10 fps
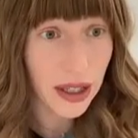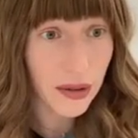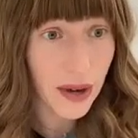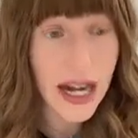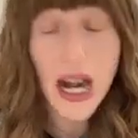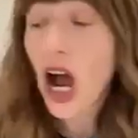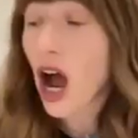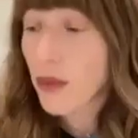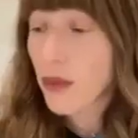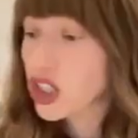right?
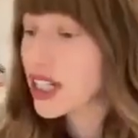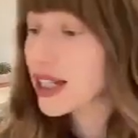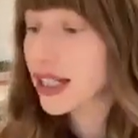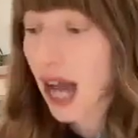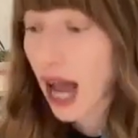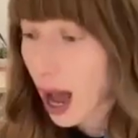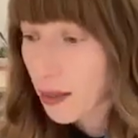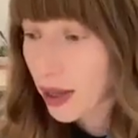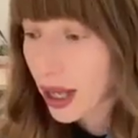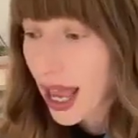Emotions
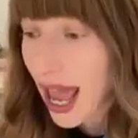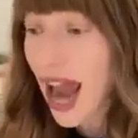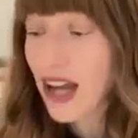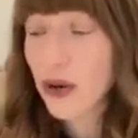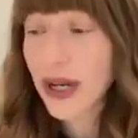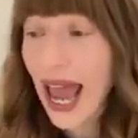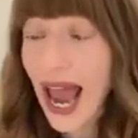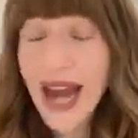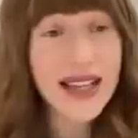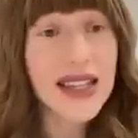come and you
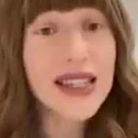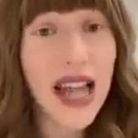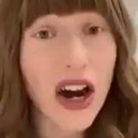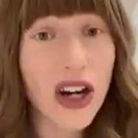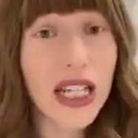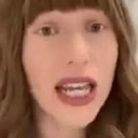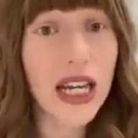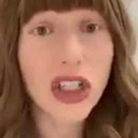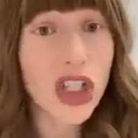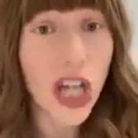can't
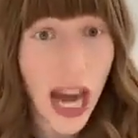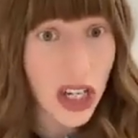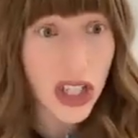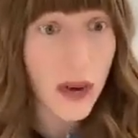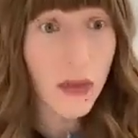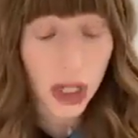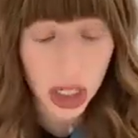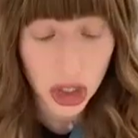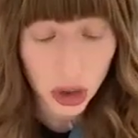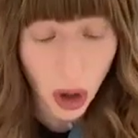necessarily change them or
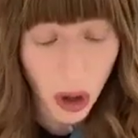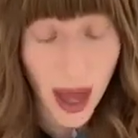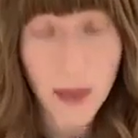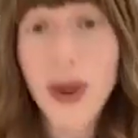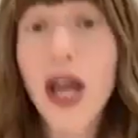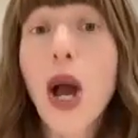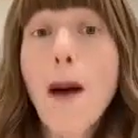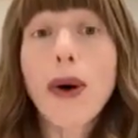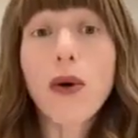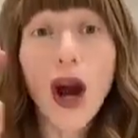control them.
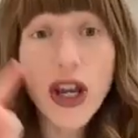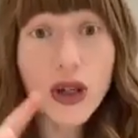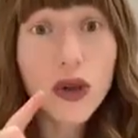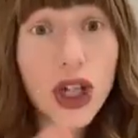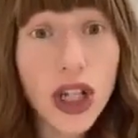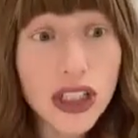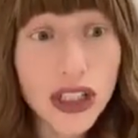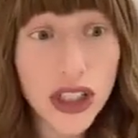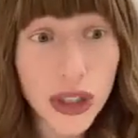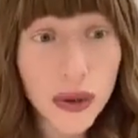But what you could
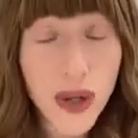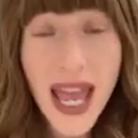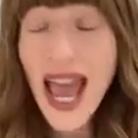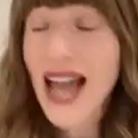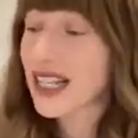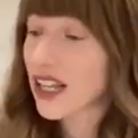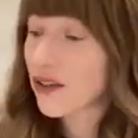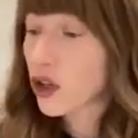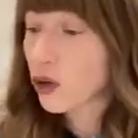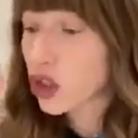do is
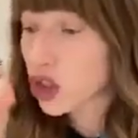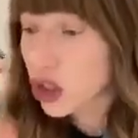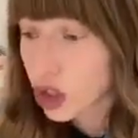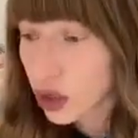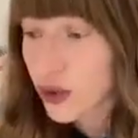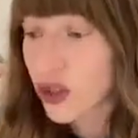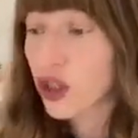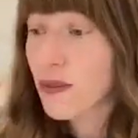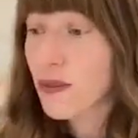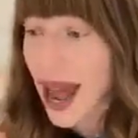if you choose
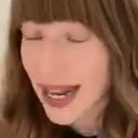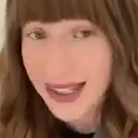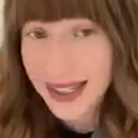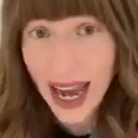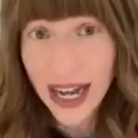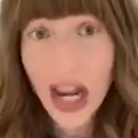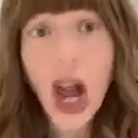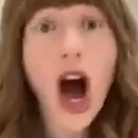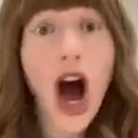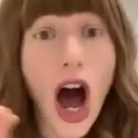to meditate
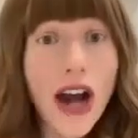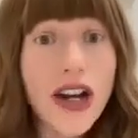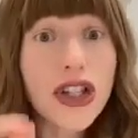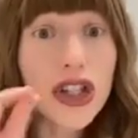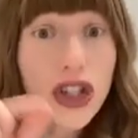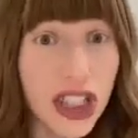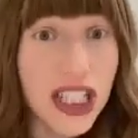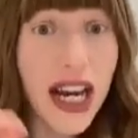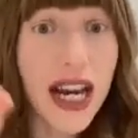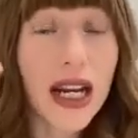on a
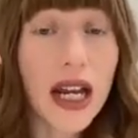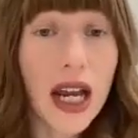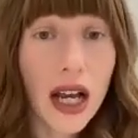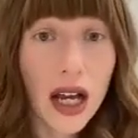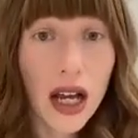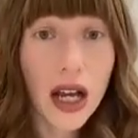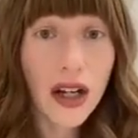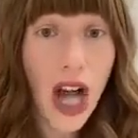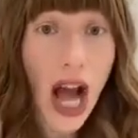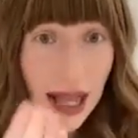certain
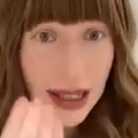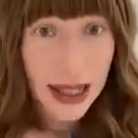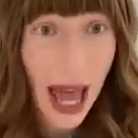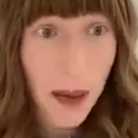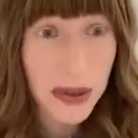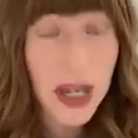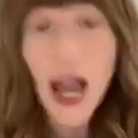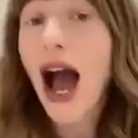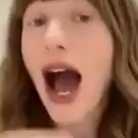concept,